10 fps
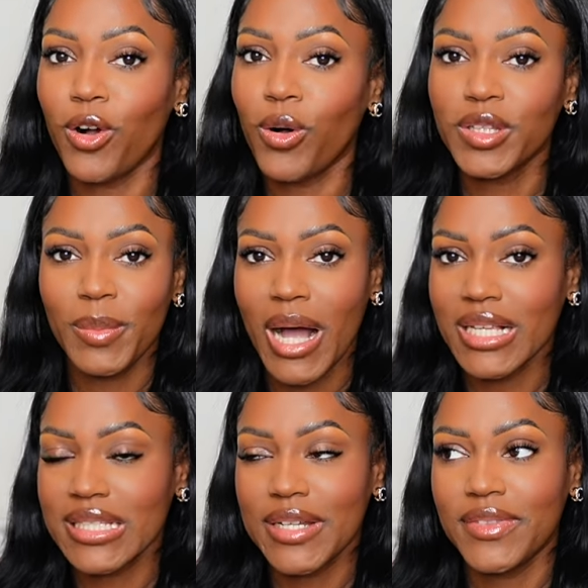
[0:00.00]
all the
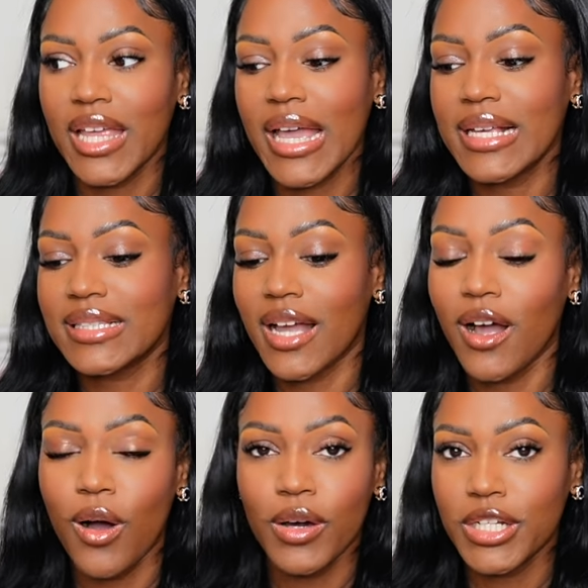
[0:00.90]
positive things
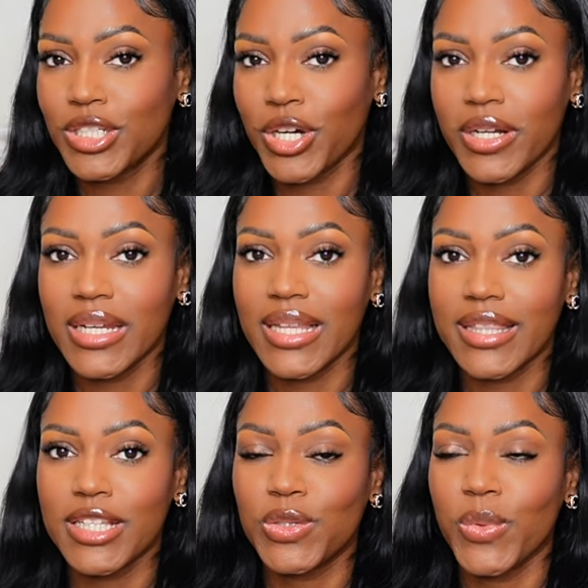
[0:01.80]
on a journey like
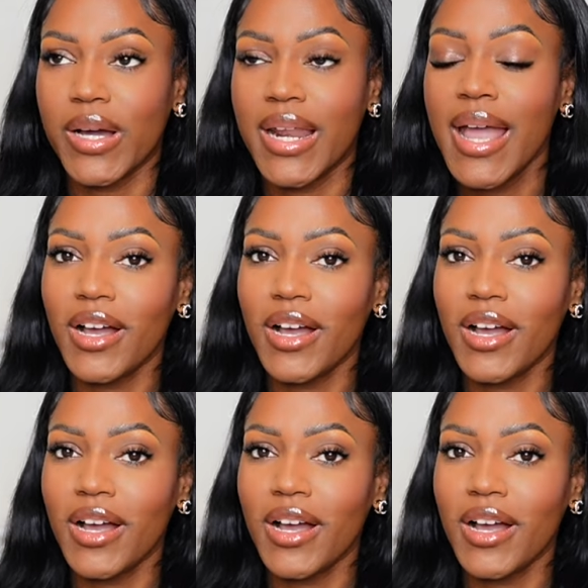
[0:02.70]
this one